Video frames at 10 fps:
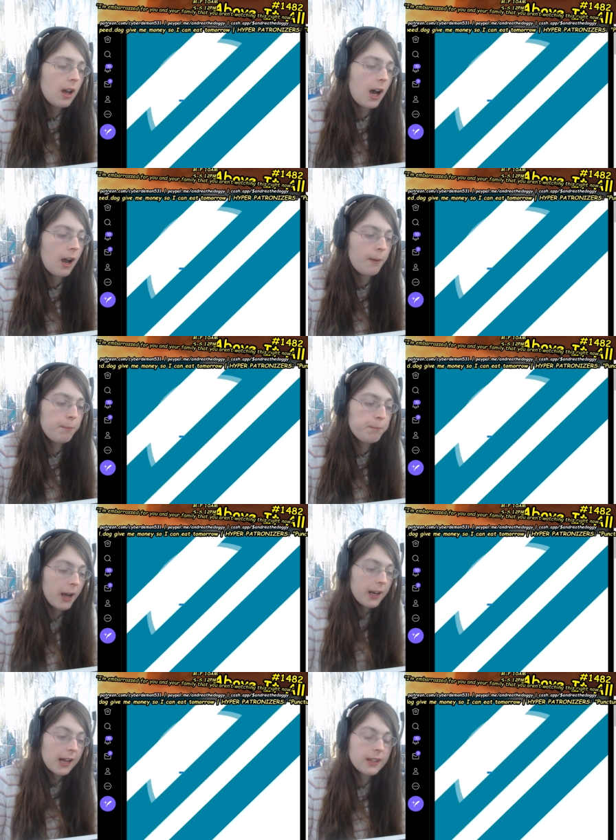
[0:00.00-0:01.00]

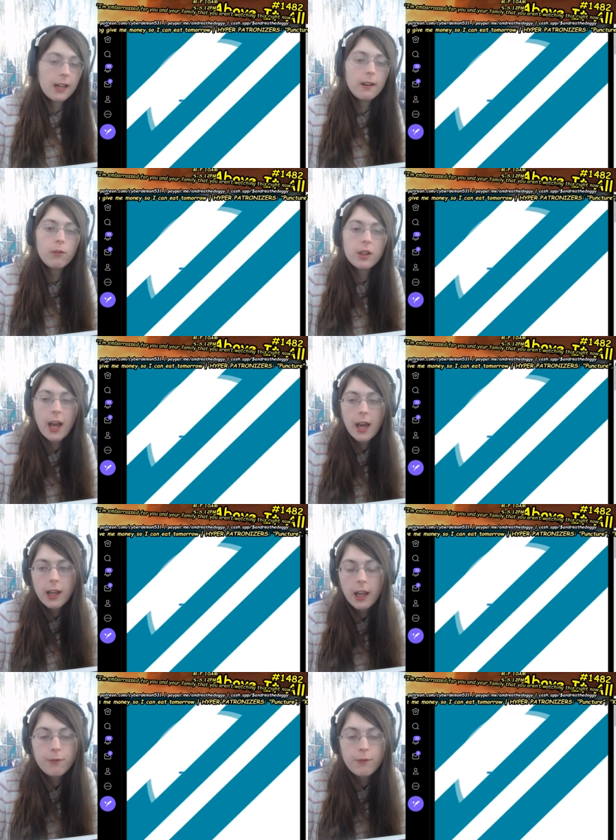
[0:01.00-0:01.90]
But at the end of the day,